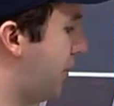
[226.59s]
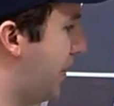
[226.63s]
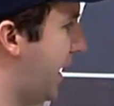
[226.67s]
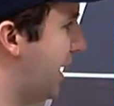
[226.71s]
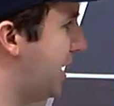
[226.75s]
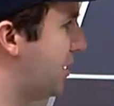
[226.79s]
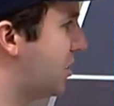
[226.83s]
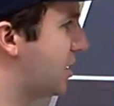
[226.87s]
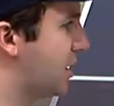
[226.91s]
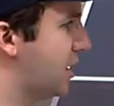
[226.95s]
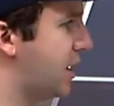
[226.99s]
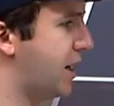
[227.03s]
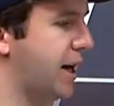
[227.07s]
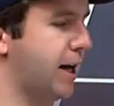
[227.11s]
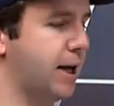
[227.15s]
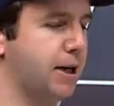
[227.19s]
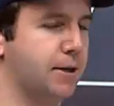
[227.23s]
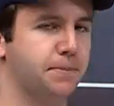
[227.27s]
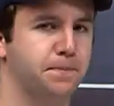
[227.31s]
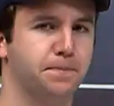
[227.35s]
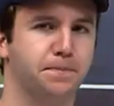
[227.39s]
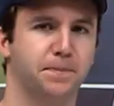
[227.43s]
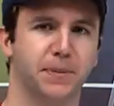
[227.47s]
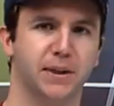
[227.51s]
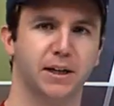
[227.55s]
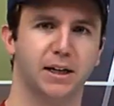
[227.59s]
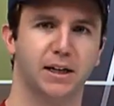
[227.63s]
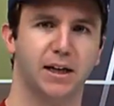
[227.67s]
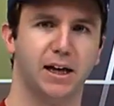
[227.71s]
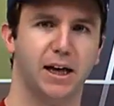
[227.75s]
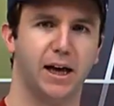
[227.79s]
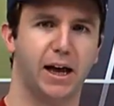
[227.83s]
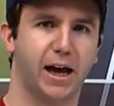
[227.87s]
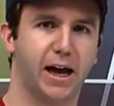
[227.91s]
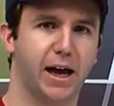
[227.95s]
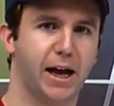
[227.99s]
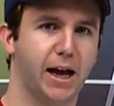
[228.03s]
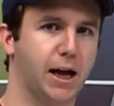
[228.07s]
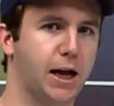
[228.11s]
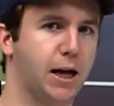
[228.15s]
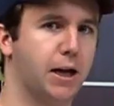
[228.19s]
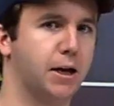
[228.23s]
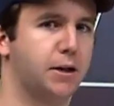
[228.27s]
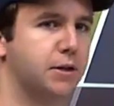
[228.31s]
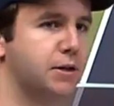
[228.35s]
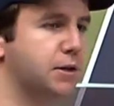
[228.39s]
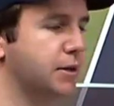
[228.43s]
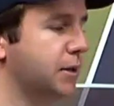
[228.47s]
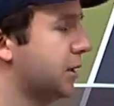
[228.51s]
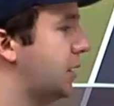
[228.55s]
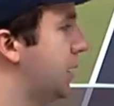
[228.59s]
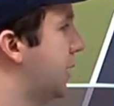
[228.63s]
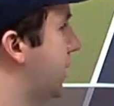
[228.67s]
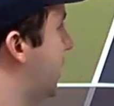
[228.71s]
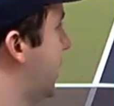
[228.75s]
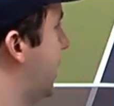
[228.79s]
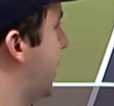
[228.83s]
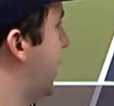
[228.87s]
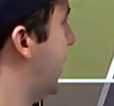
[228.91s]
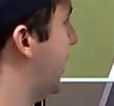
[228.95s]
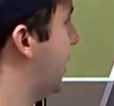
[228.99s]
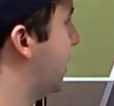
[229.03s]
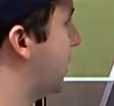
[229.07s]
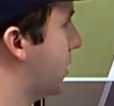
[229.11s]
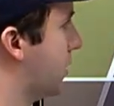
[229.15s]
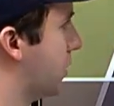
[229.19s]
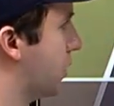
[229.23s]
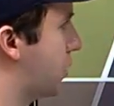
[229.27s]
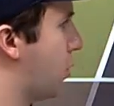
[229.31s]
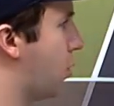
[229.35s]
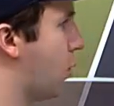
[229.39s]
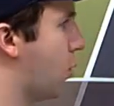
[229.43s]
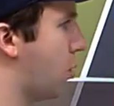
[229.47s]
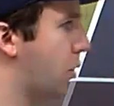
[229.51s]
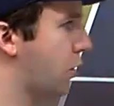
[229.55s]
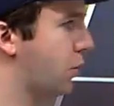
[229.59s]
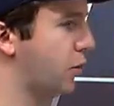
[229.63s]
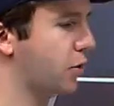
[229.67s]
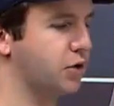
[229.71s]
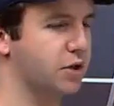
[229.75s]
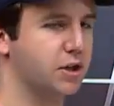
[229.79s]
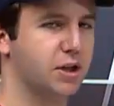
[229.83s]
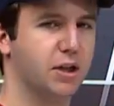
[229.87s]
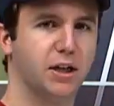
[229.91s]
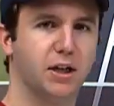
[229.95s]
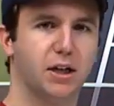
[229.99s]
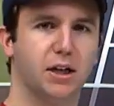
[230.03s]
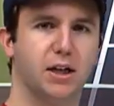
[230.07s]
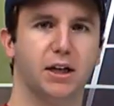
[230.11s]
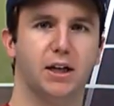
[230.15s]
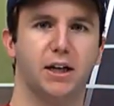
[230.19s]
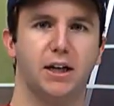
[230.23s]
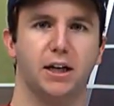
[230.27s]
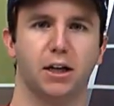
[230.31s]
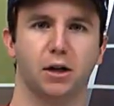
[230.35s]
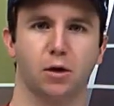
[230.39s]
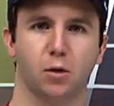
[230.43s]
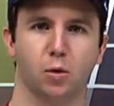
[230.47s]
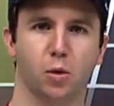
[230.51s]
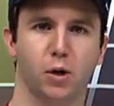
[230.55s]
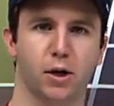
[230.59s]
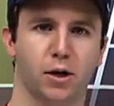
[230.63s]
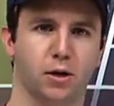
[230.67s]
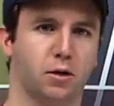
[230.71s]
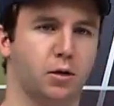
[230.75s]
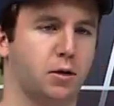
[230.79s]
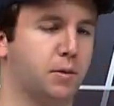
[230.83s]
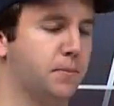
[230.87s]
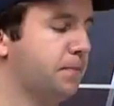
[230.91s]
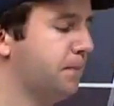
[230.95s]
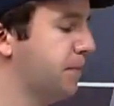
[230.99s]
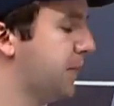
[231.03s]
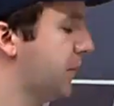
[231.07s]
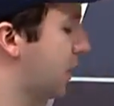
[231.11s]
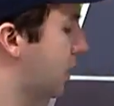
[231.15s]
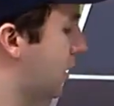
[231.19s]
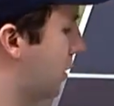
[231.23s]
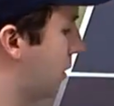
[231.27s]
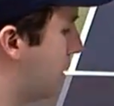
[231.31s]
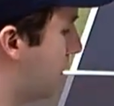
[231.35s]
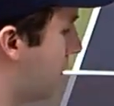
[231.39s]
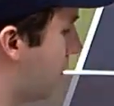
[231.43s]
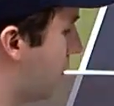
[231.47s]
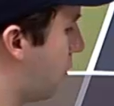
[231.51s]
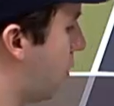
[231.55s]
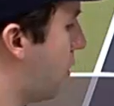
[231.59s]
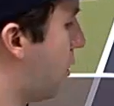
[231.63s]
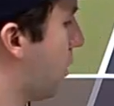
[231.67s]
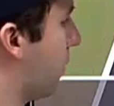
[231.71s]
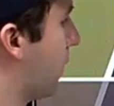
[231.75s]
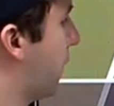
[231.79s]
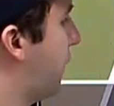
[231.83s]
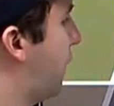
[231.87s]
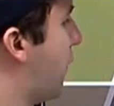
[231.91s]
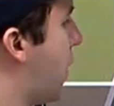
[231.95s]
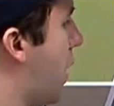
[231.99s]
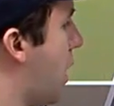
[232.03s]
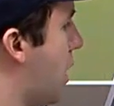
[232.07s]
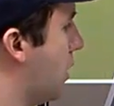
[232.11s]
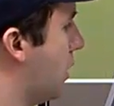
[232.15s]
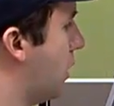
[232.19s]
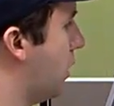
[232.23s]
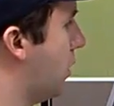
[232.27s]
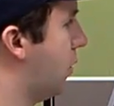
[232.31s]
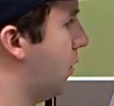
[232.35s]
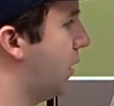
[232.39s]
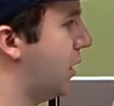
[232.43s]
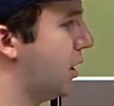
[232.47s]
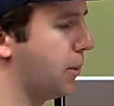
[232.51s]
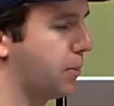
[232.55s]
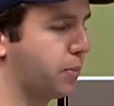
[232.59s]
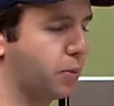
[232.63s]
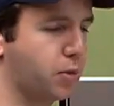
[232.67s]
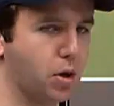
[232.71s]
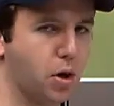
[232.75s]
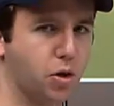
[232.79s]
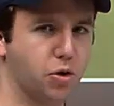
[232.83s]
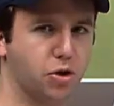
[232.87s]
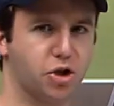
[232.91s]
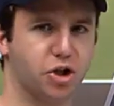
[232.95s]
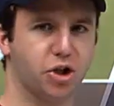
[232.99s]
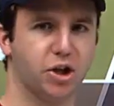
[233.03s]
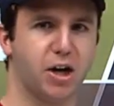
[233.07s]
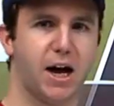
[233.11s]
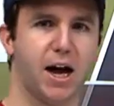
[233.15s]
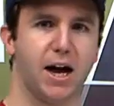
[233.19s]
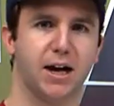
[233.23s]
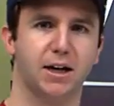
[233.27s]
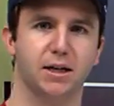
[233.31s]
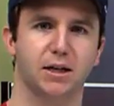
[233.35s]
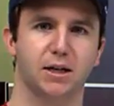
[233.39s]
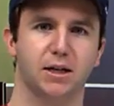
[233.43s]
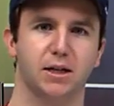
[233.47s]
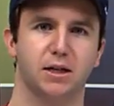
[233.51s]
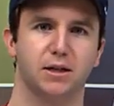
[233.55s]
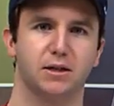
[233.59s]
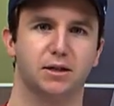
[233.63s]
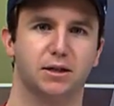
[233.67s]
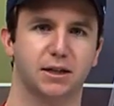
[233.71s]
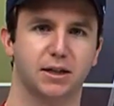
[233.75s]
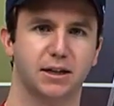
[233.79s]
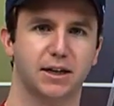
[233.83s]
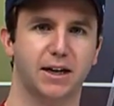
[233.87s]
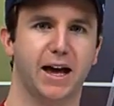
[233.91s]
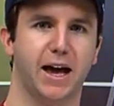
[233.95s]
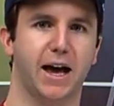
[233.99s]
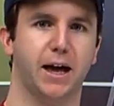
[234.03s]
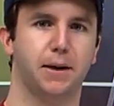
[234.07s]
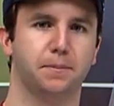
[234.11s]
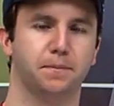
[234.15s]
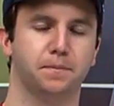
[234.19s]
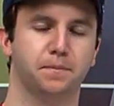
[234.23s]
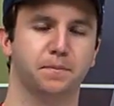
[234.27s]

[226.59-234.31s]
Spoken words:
baseline and hit to the corners, hit a winner, or follow an approach shot to net.